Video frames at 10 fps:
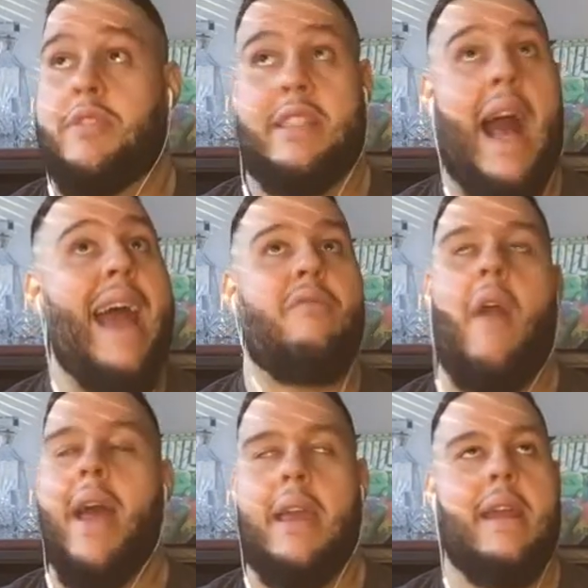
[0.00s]

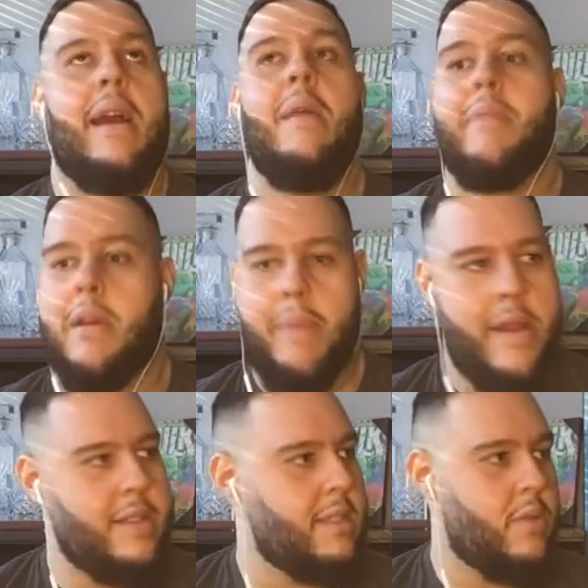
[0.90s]
skyrocketing up in
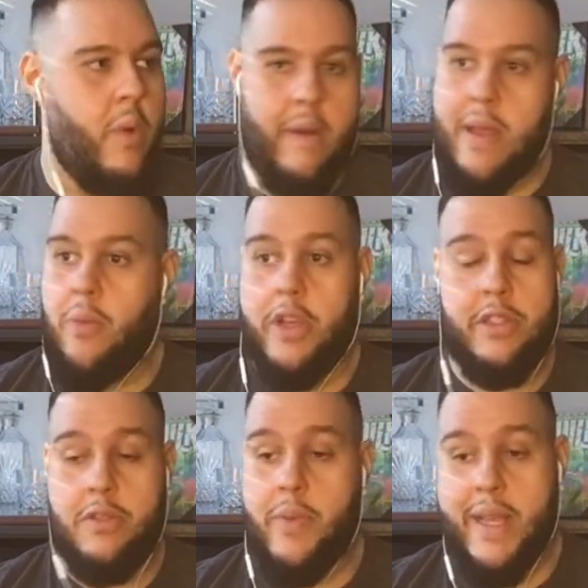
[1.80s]
comparison to where he was
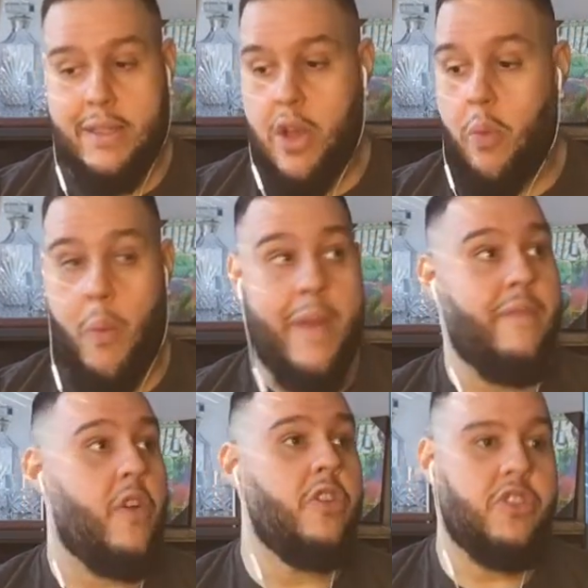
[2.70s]
2 weeks ago when
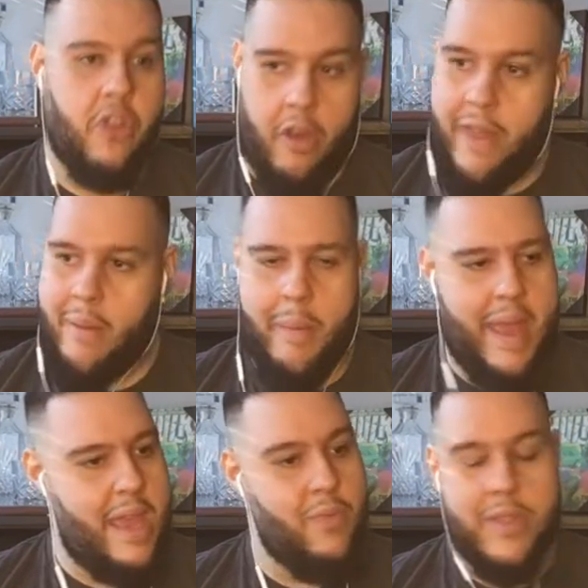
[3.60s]
we first saw them.
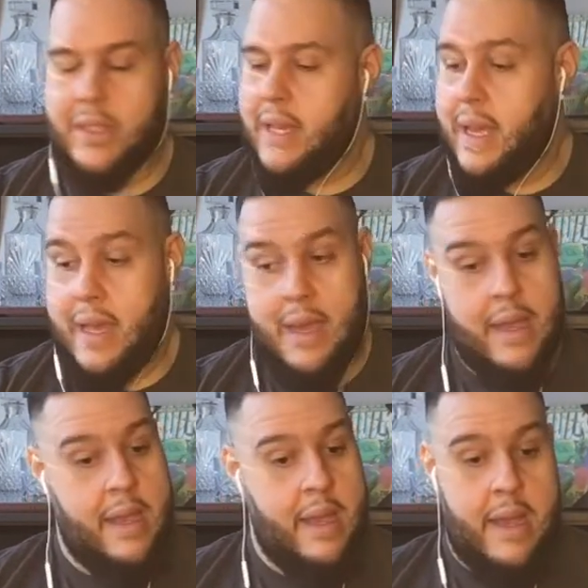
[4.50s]
He
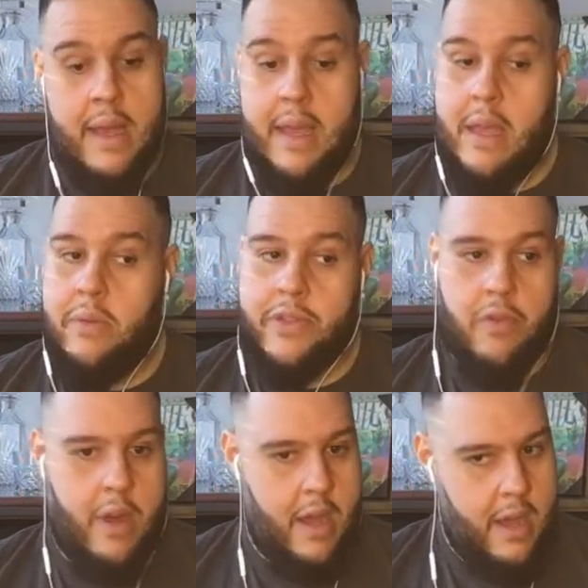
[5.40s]
was
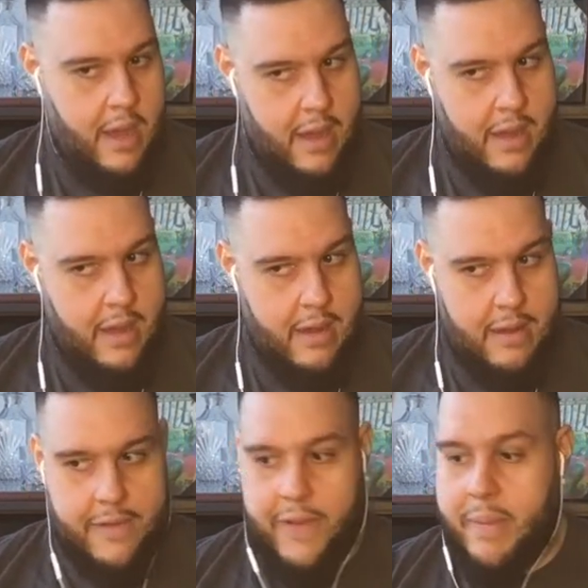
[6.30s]

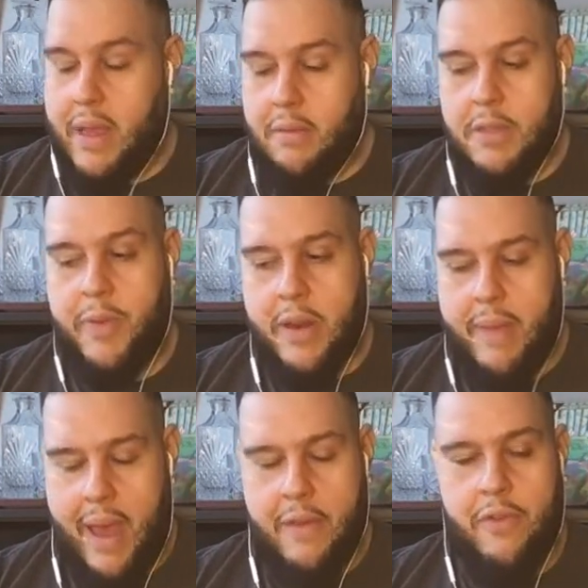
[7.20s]
rough. It was pretty
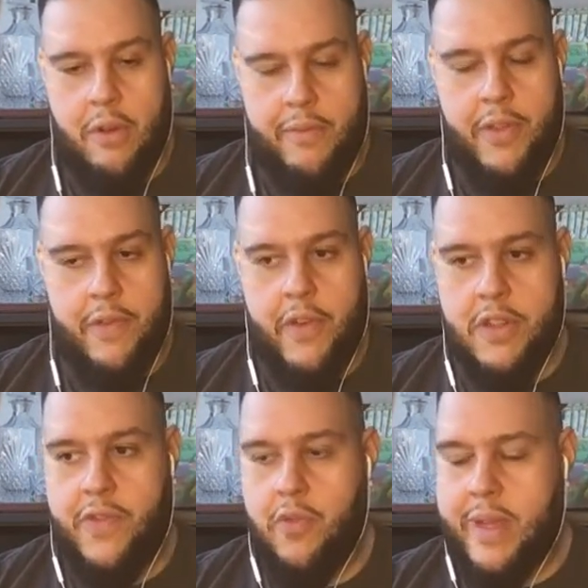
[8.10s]
bad for him for the
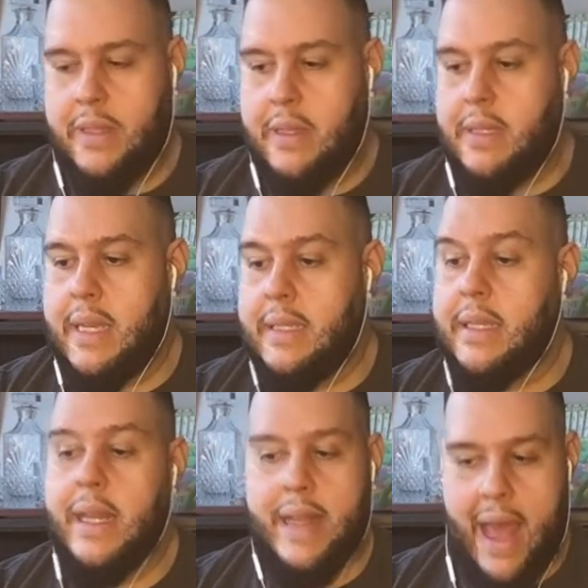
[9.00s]
first few weeks of the
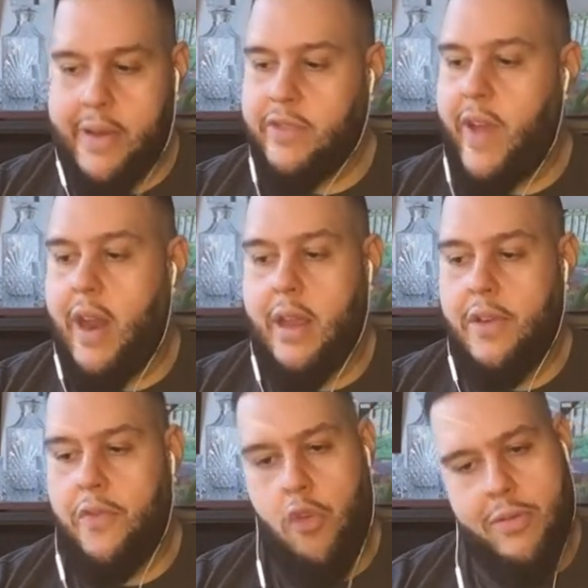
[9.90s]
season, and now he's rounding
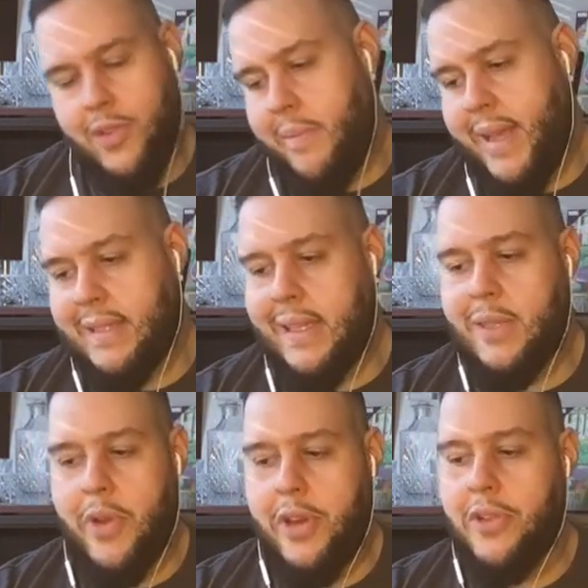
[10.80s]
into form. So it makes sense
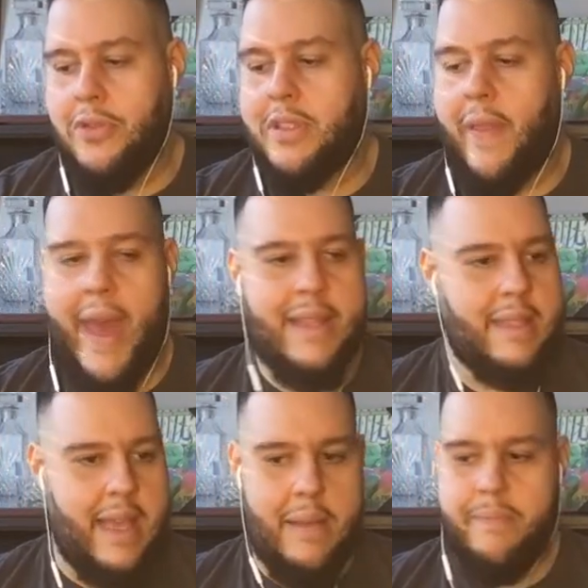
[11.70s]
that we're going to lose to that
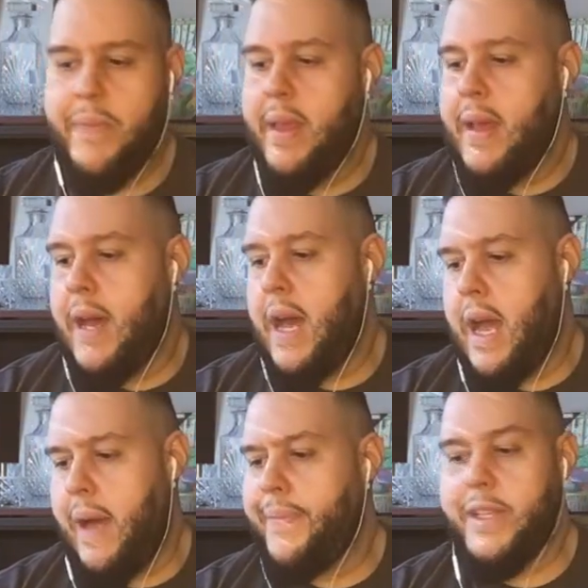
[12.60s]
team.
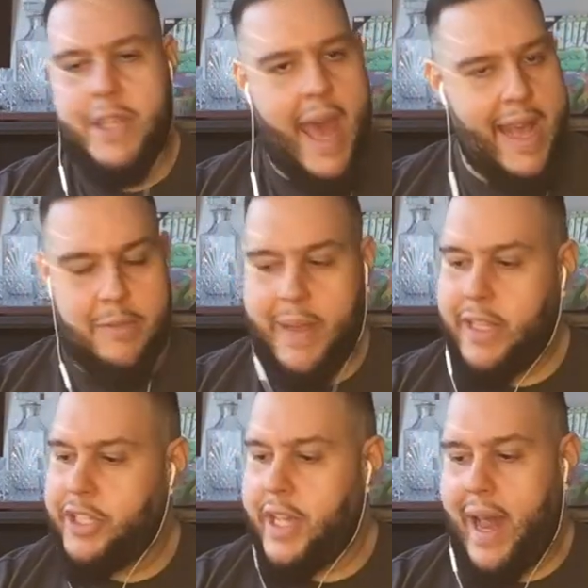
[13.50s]
The Jazz beat
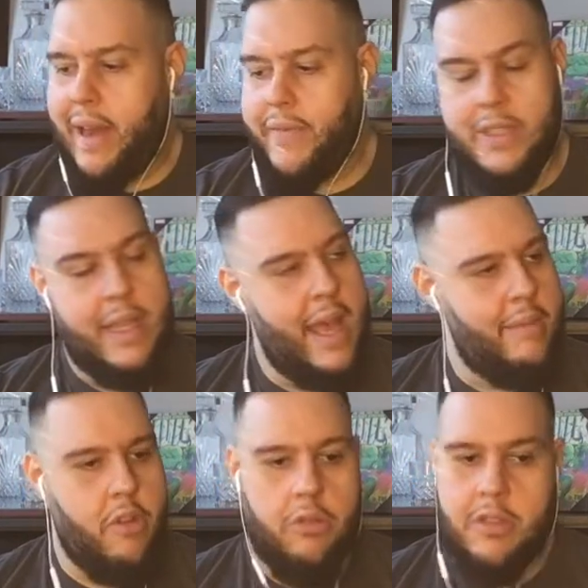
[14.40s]
the shit out of us.
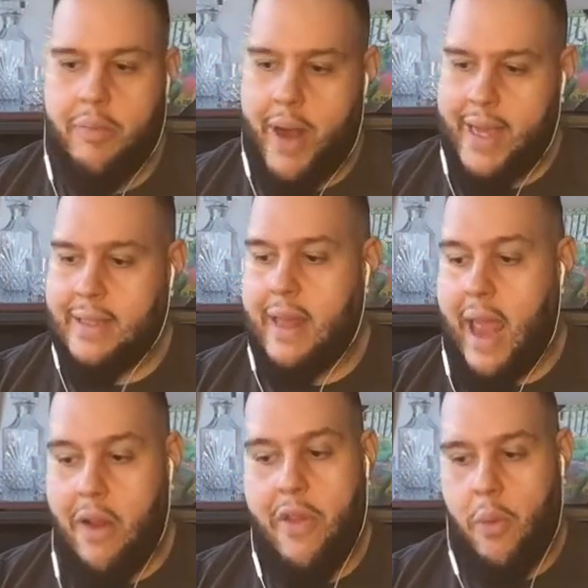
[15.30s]
Again, no surprise
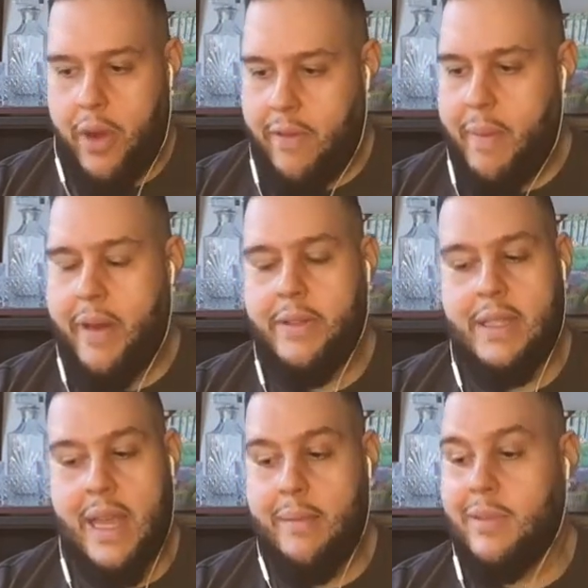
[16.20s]
there. They're one of the better
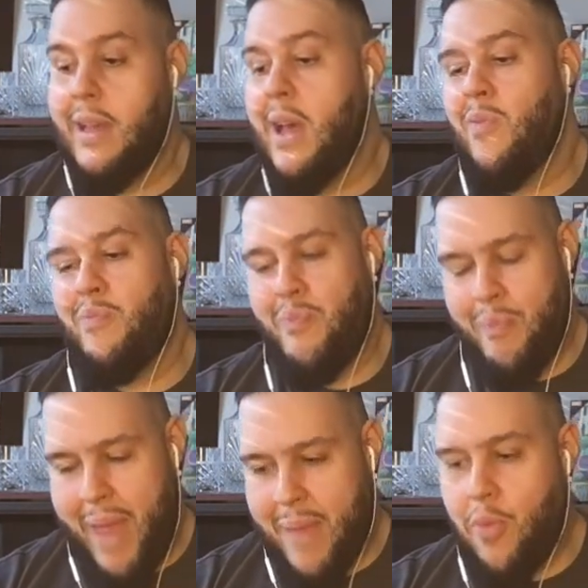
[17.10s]
teams.
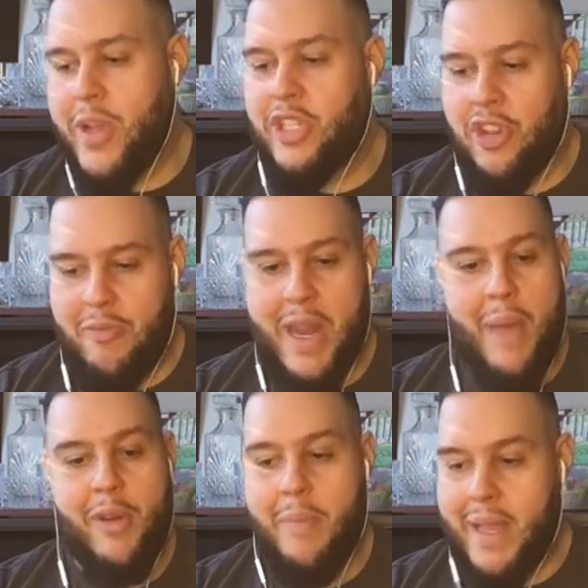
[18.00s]
Maybe we should have been
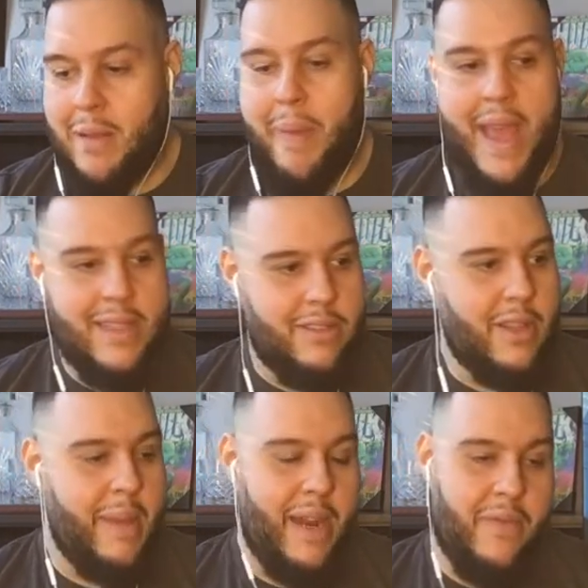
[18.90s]
able to beat the Pacers.
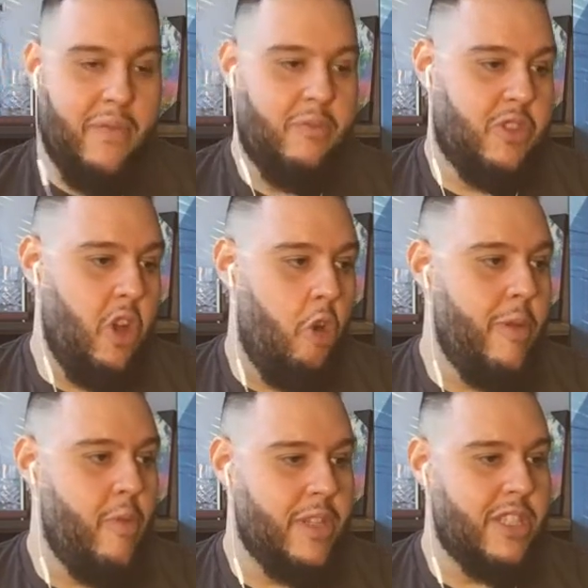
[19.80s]
If
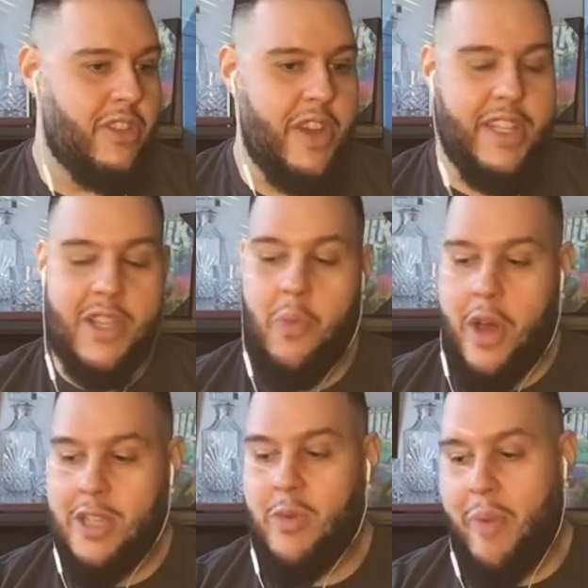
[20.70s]
Tobi was as good as he
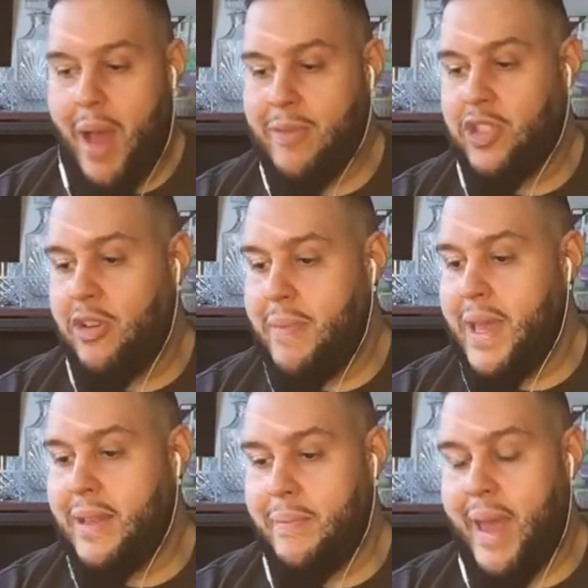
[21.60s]
was, we probably should have
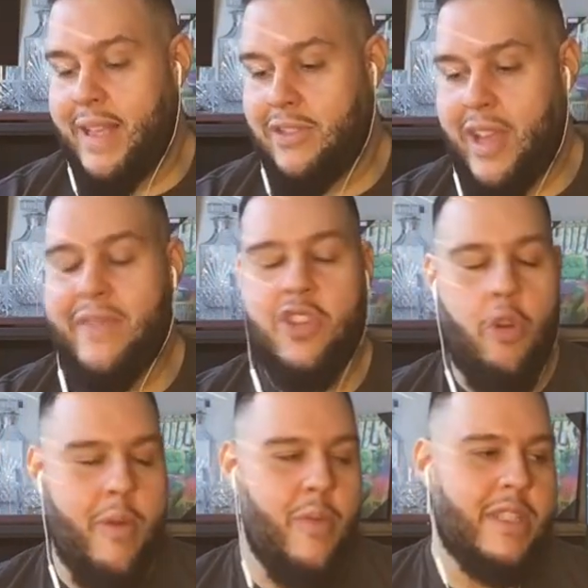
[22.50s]
beaten the Pacers. If
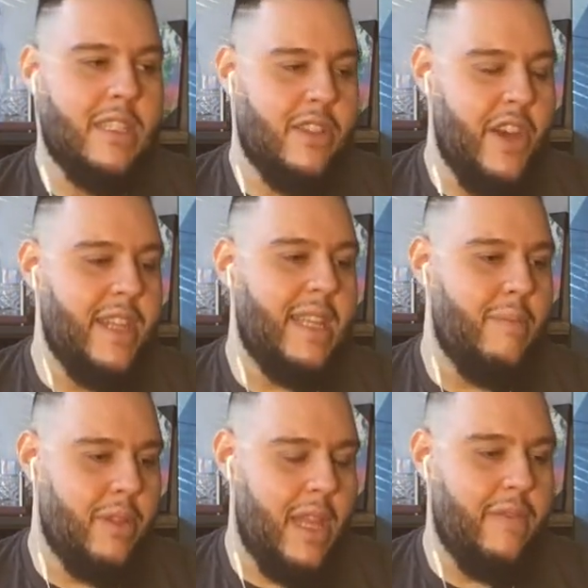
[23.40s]
Tobi was as good as
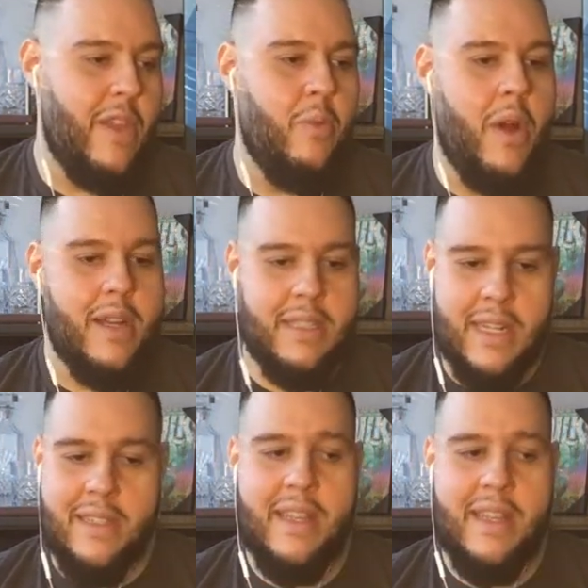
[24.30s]
he believed he was, and